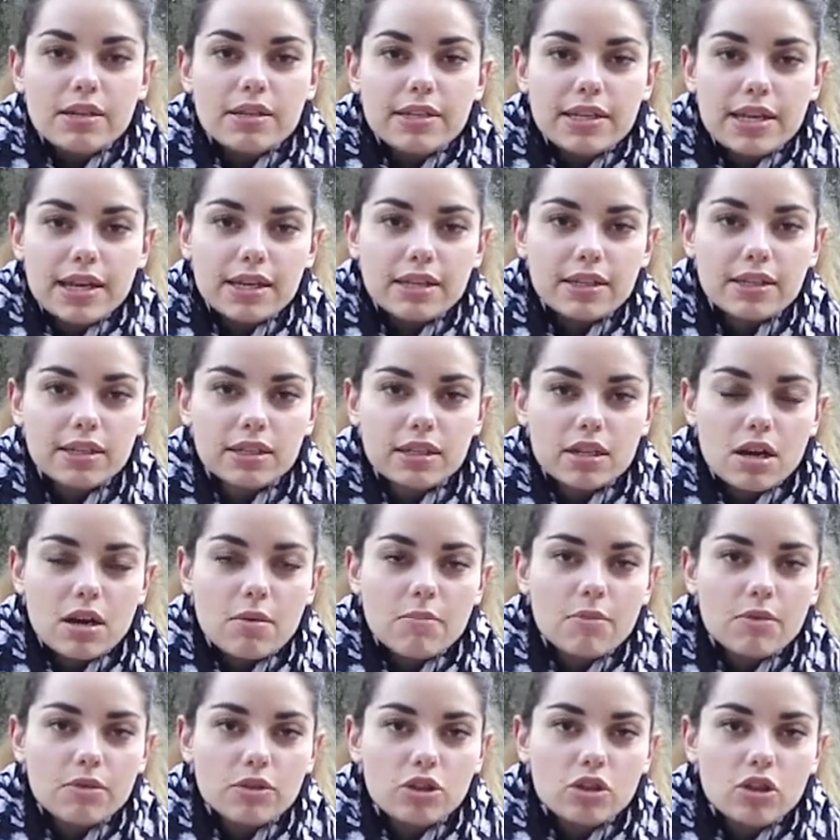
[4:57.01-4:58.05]
take some
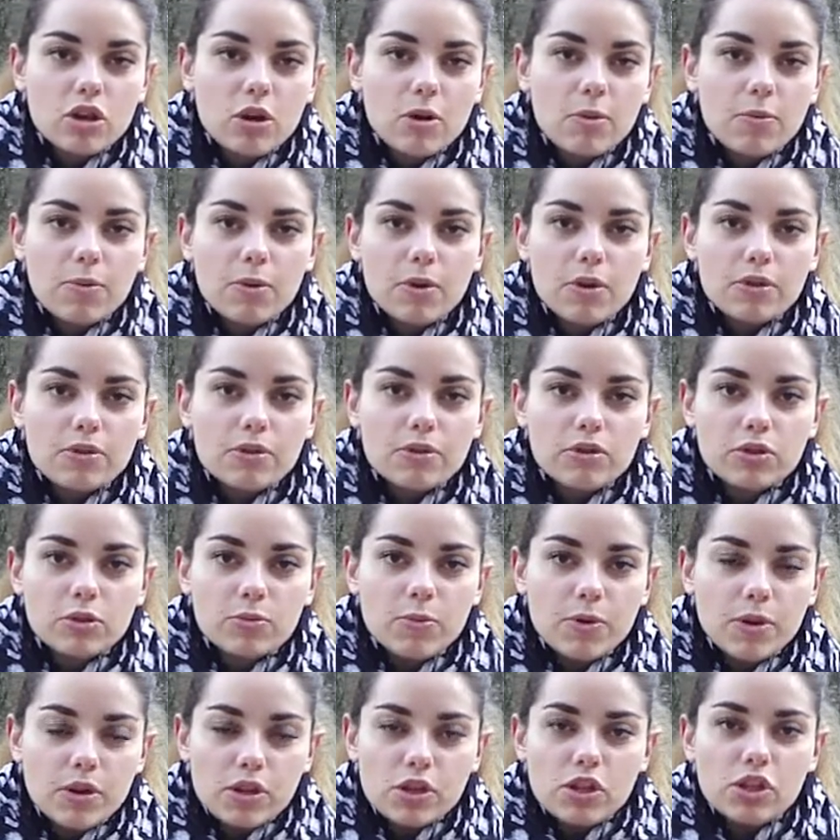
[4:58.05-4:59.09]
soap on the
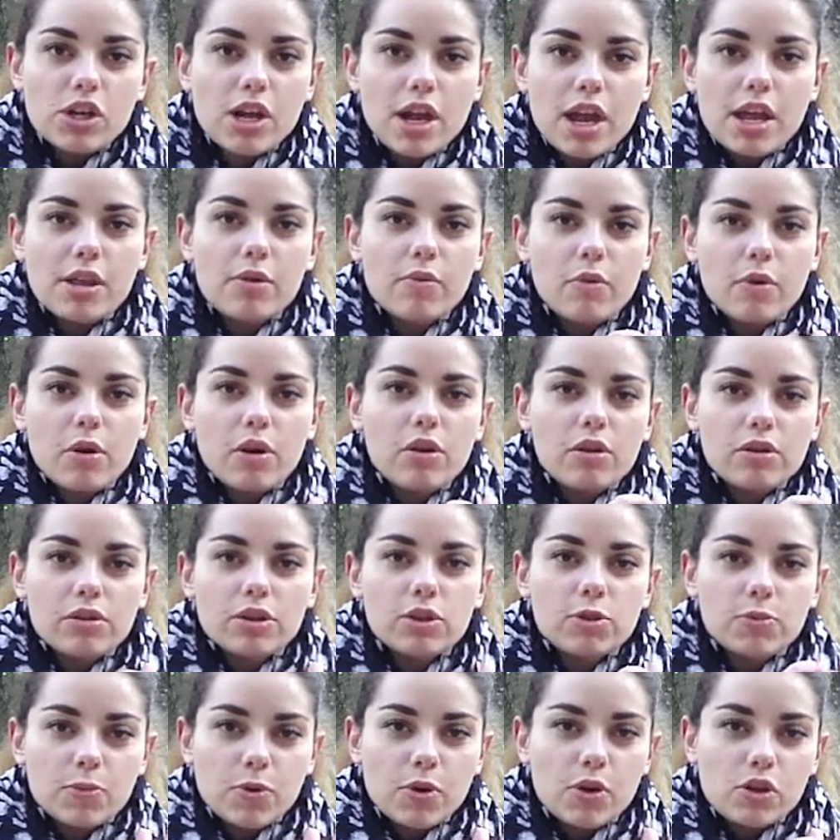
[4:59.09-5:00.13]
sponge and roll the
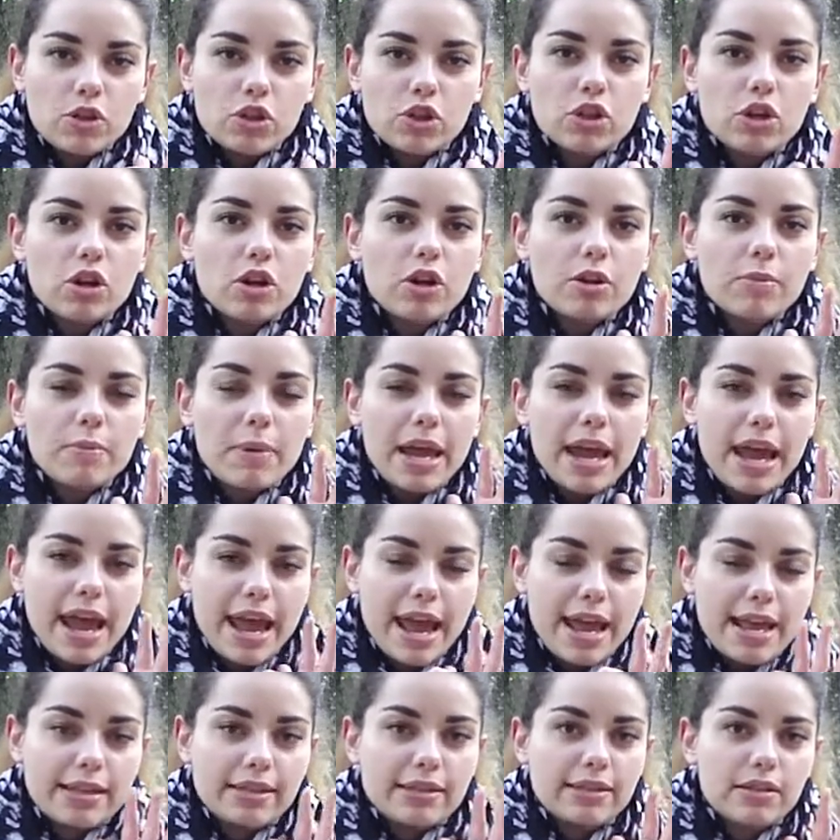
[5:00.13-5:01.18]
sponge on my
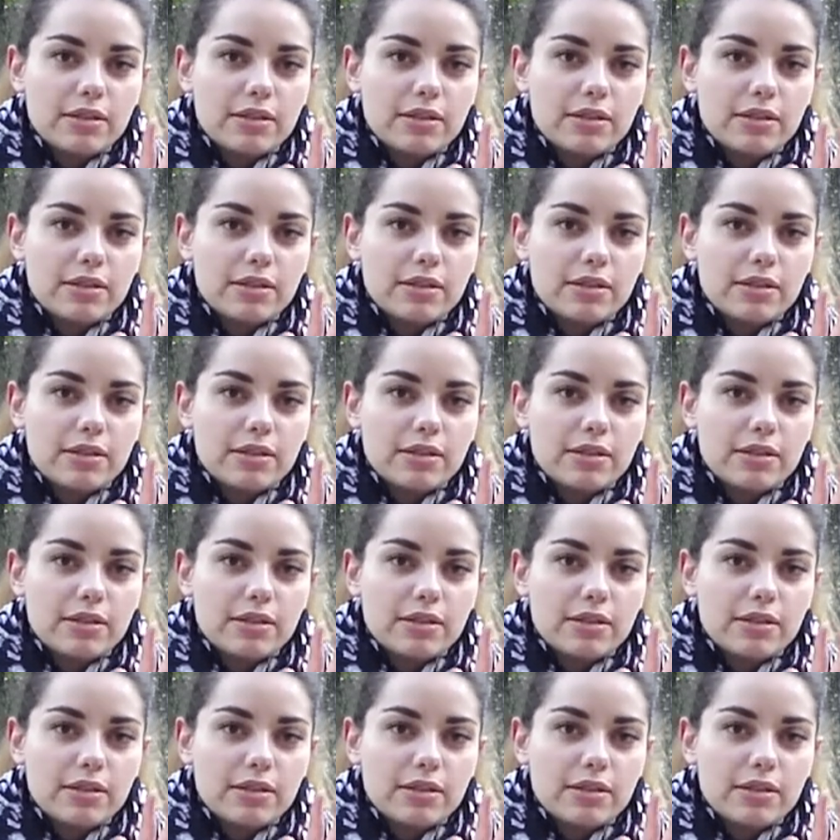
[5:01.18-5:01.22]
hand,